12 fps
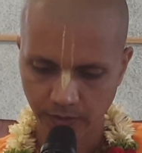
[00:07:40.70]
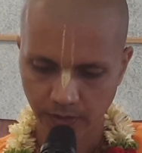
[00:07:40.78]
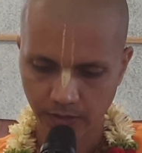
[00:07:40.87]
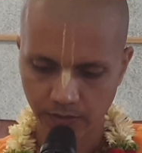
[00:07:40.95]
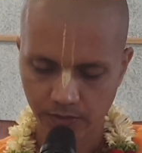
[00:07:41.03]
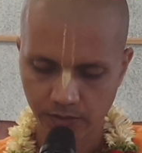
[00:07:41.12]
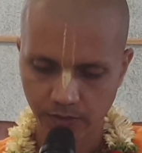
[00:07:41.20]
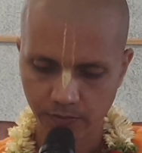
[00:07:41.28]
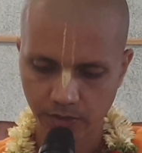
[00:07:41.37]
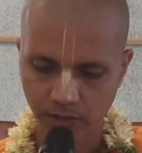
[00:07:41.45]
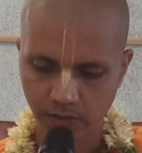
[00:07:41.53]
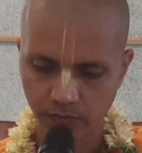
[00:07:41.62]
At the same
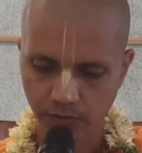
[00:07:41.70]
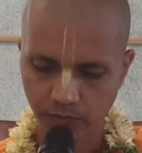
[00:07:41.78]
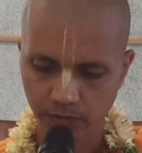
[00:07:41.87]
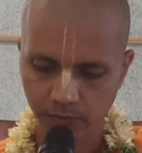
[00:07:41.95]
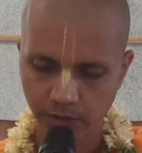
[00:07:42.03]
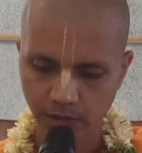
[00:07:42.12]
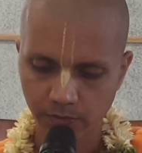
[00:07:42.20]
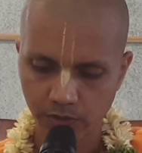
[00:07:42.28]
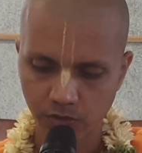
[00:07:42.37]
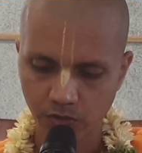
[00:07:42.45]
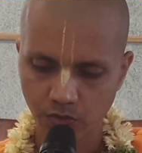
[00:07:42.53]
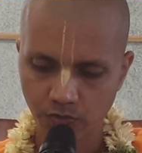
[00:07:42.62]
time, we will be
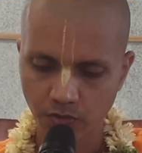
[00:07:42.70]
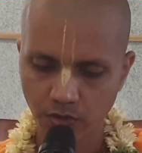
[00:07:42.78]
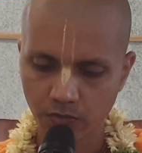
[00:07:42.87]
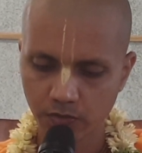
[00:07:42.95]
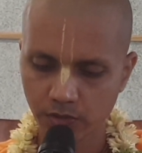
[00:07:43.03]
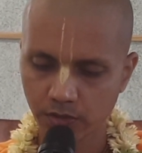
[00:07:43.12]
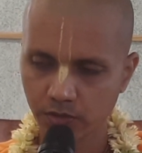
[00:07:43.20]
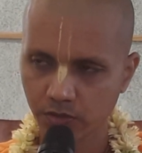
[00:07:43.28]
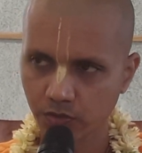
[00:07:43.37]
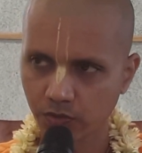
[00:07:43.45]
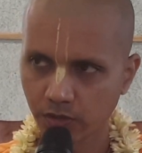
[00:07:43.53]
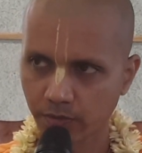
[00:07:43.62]
able to go forward
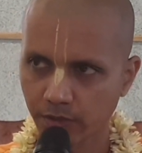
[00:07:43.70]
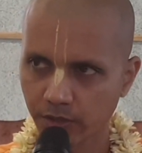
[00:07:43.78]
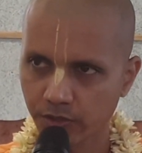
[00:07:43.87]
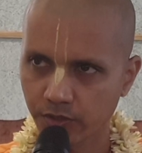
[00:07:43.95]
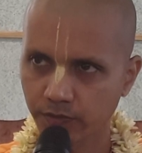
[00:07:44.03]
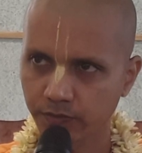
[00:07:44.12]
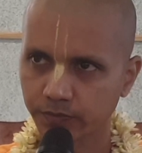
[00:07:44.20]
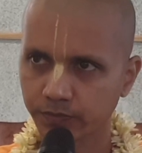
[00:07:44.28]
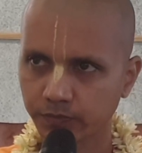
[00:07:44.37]
to liberation.